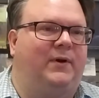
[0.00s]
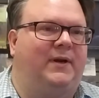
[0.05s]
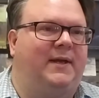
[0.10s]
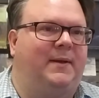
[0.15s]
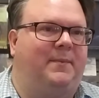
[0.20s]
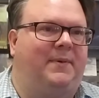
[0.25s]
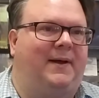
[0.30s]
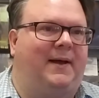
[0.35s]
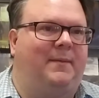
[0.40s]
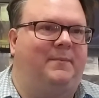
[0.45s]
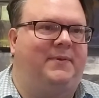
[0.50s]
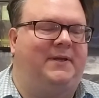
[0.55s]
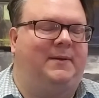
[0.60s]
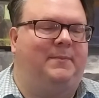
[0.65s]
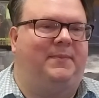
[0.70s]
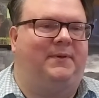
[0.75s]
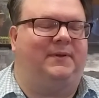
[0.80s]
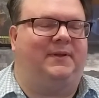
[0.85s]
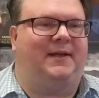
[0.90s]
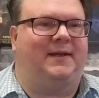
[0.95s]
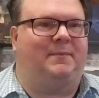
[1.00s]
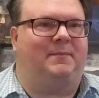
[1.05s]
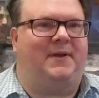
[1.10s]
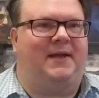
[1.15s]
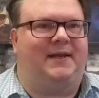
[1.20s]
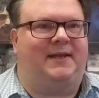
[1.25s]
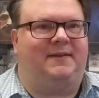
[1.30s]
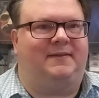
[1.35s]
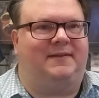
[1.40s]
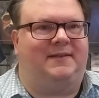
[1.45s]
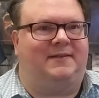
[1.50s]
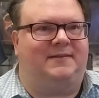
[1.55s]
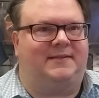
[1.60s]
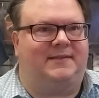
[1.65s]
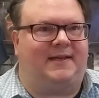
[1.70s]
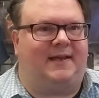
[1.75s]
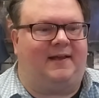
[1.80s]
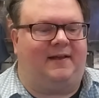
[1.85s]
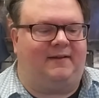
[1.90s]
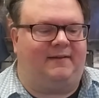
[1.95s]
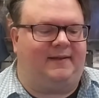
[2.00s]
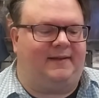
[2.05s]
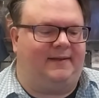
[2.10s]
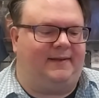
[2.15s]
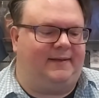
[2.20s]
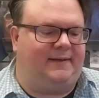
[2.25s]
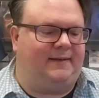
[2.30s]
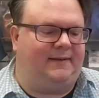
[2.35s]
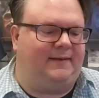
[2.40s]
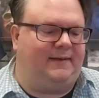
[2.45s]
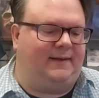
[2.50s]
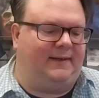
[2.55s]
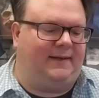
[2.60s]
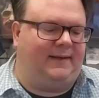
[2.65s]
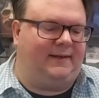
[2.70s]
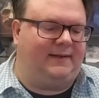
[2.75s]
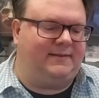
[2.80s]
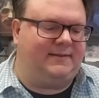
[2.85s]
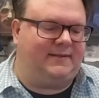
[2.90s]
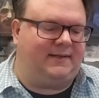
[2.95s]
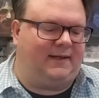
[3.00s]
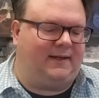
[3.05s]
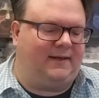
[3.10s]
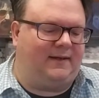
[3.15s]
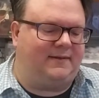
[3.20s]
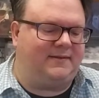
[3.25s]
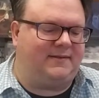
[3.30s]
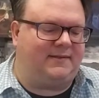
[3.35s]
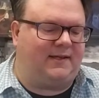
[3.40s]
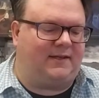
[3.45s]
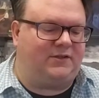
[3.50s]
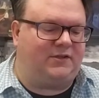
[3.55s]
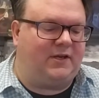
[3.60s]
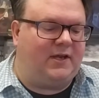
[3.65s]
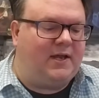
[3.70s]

hip hop people like Megan Thee Stallion and uh, such.